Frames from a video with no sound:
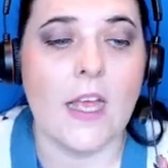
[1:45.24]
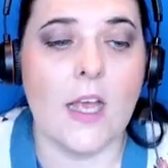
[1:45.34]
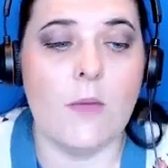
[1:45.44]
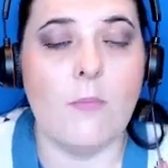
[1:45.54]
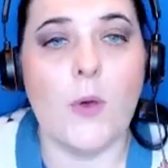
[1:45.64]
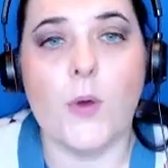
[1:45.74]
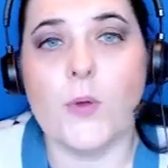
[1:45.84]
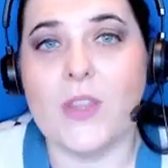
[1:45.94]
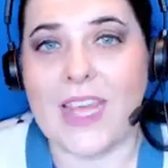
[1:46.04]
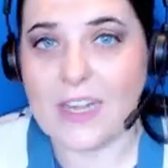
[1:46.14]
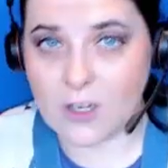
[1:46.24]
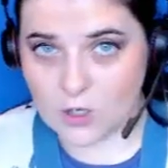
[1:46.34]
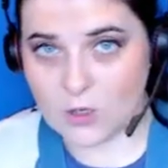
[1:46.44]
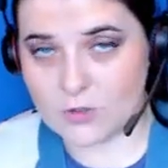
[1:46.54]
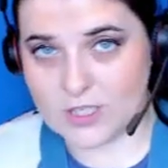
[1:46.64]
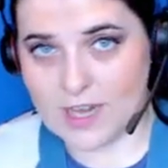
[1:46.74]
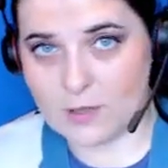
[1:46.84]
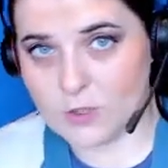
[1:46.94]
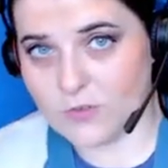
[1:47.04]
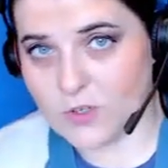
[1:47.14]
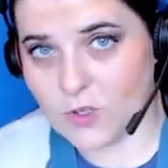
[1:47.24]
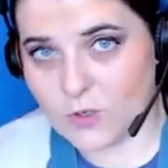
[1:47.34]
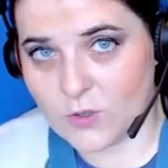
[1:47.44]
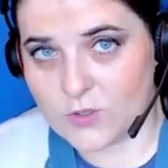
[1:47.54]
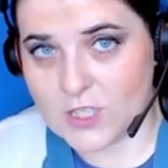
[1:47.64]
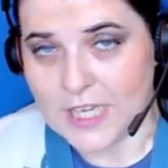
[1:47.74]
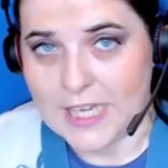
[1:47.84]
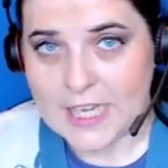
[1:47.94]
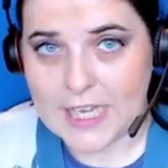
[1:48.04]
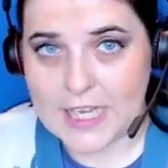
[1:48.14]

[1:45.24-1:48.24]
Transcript: Uh, both in court and out of court mm.